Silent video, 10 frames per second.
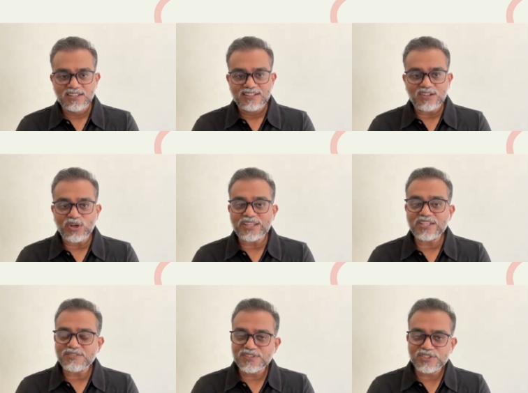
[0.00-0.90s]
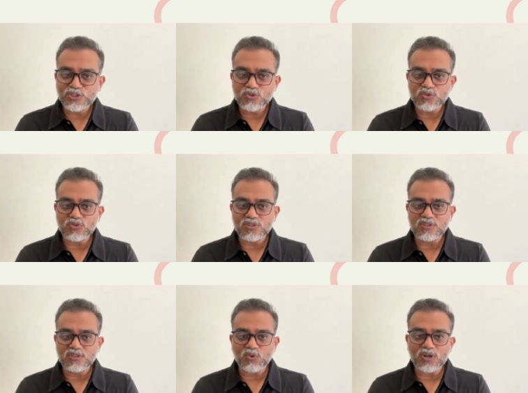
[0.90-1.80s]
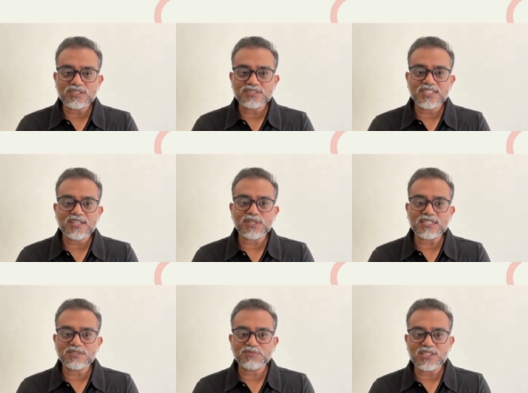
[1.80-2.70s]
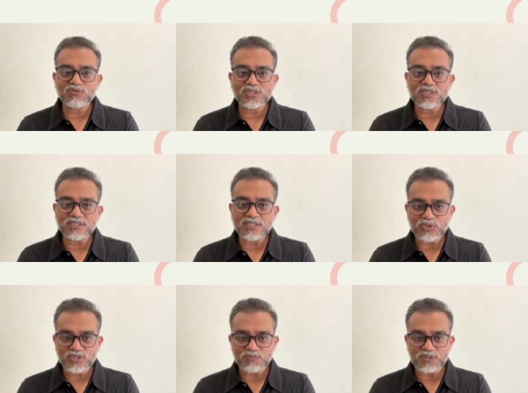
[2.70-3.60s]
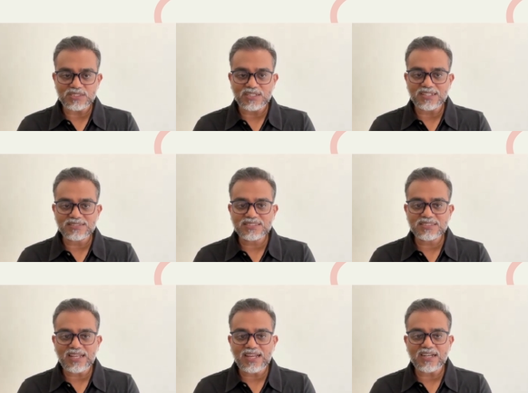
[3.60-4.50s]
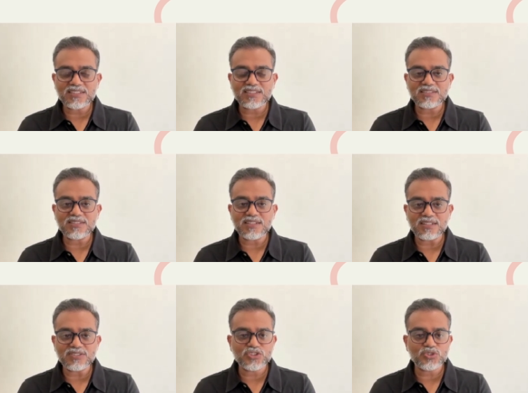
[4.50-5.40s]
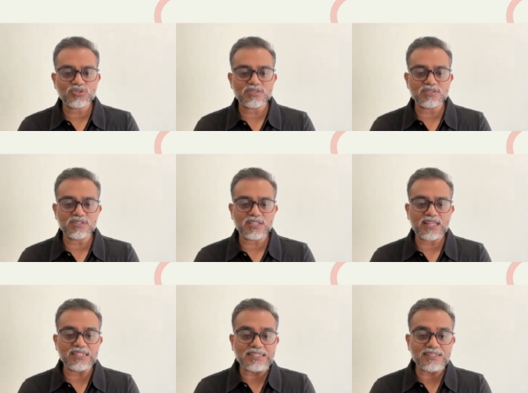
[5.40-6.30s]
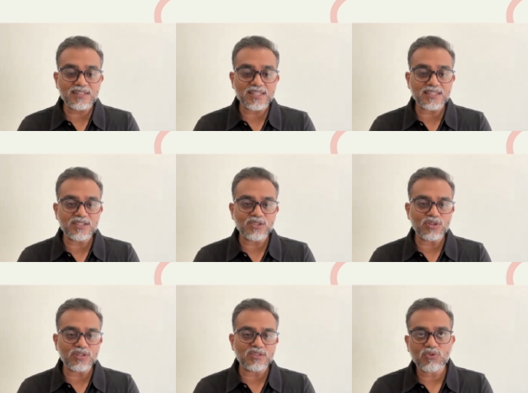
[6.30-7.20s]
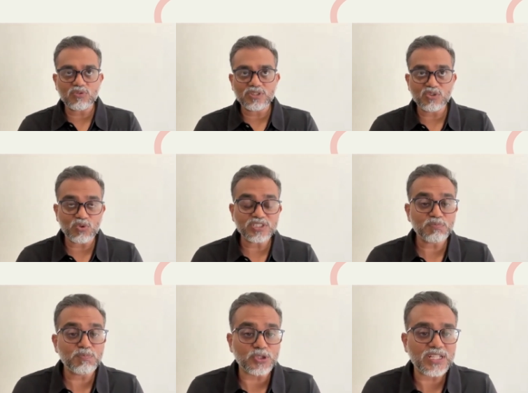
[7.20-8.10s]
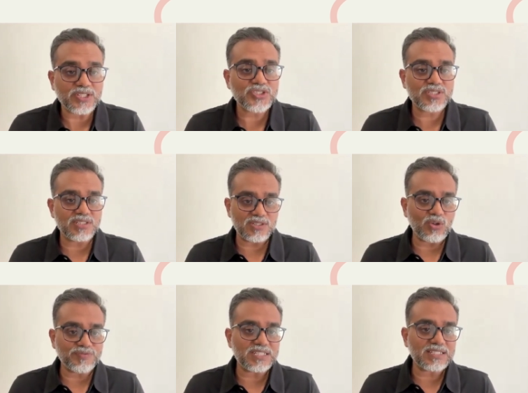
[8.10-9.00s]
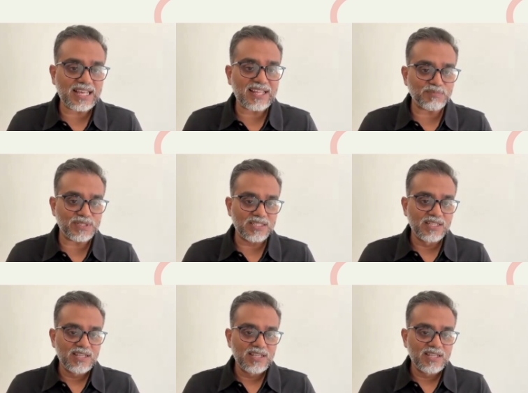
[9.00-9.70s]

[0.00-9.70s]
Now, I never knew what GI Mastermind would turn out to be. I just had a hunch or a, an inkling on, you know, what the potential of it can be.